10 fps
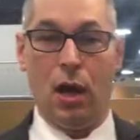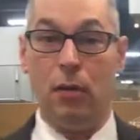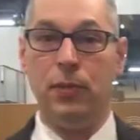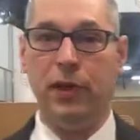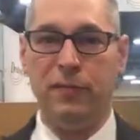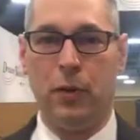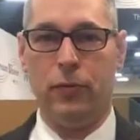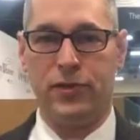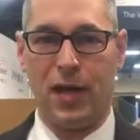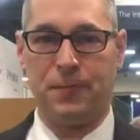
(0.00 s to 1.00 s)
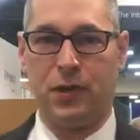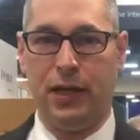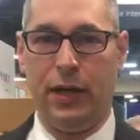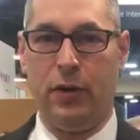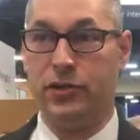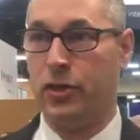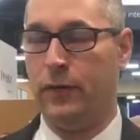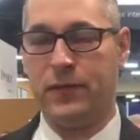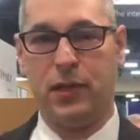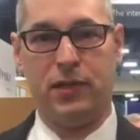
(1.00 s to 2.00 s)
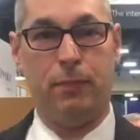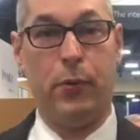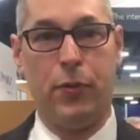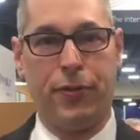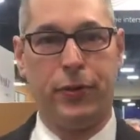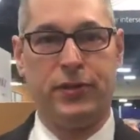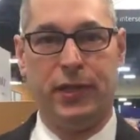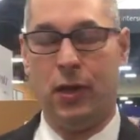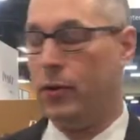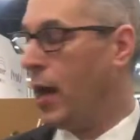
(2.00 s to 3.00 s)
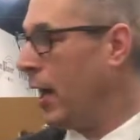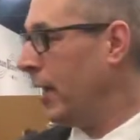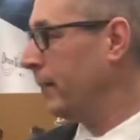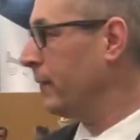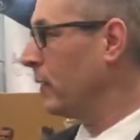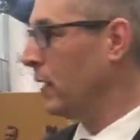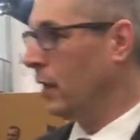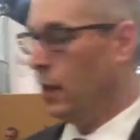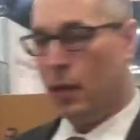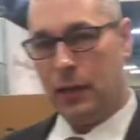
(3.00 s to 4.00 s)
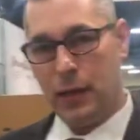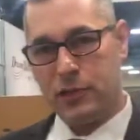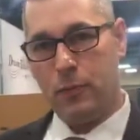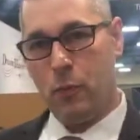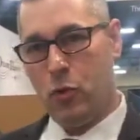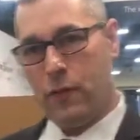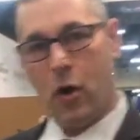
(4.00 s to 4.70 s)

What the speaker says: unbelievable reception here at Surfaces in booth 1309. Now let's move